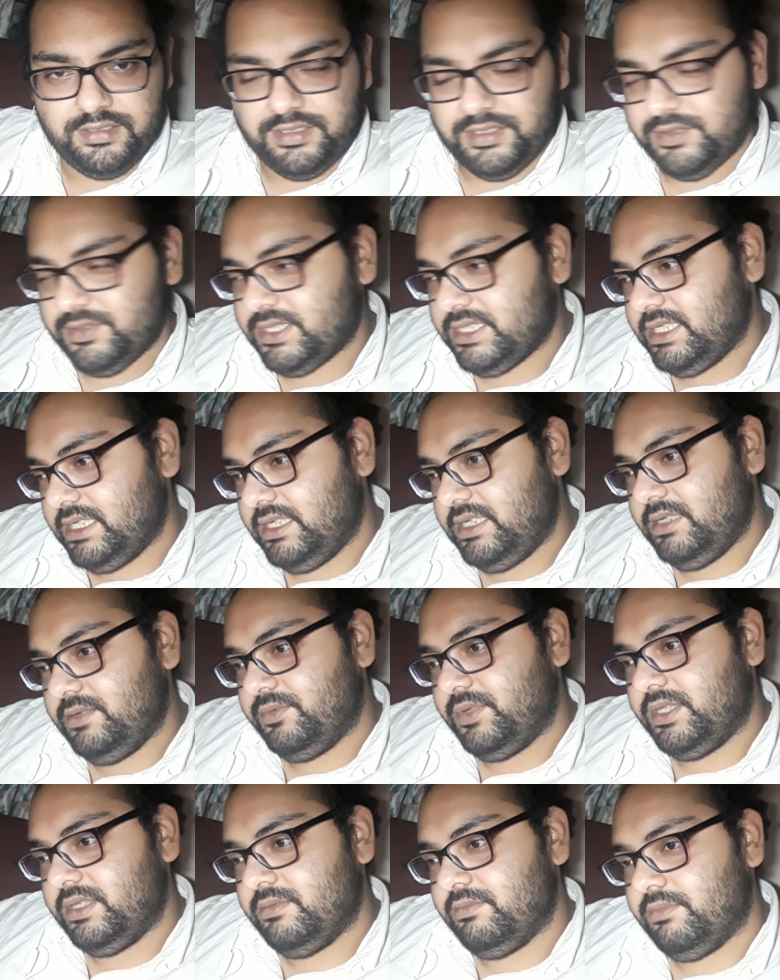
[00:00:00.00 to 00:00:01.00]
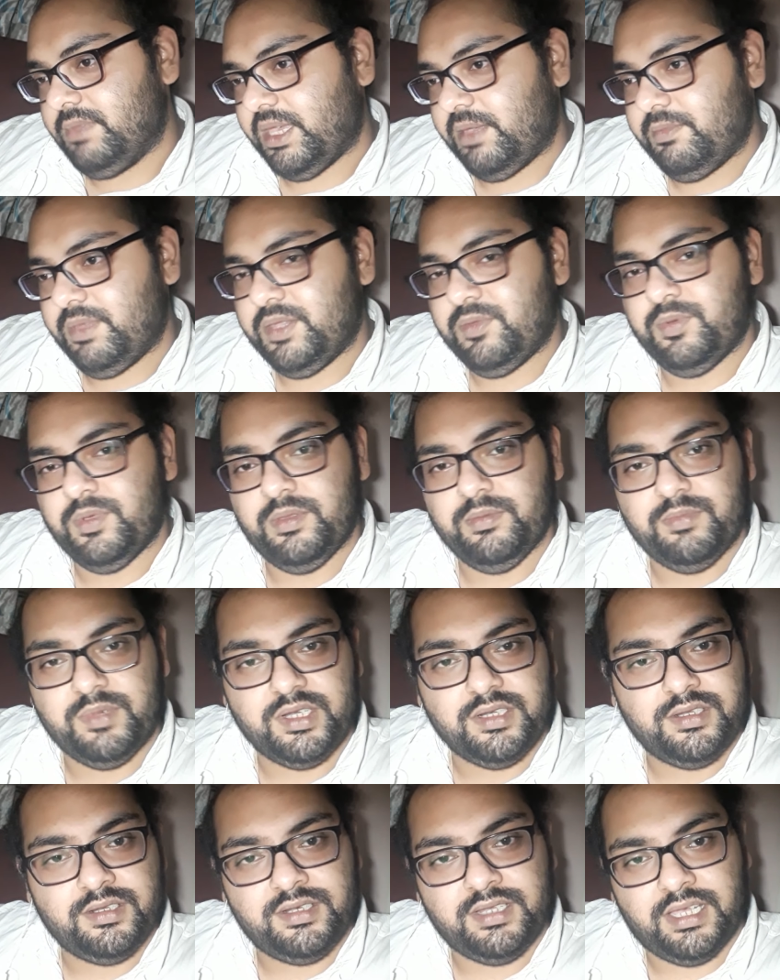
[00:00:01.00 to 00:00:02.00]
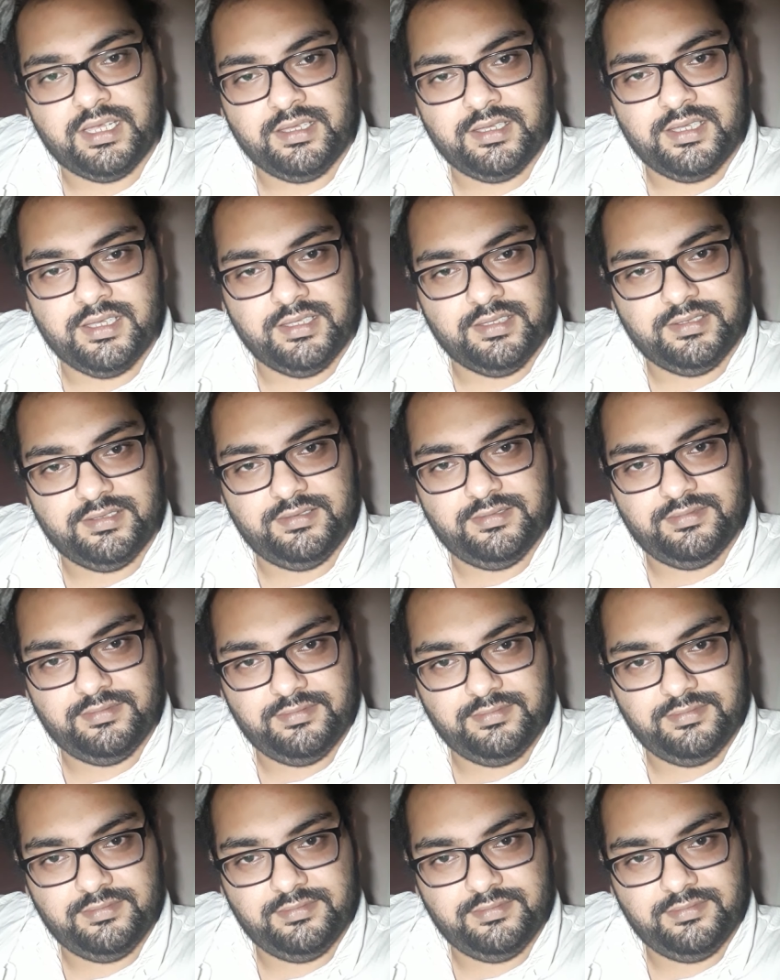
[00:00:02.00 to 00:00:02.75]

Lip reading: You see, when Macbeth will murder Duncan,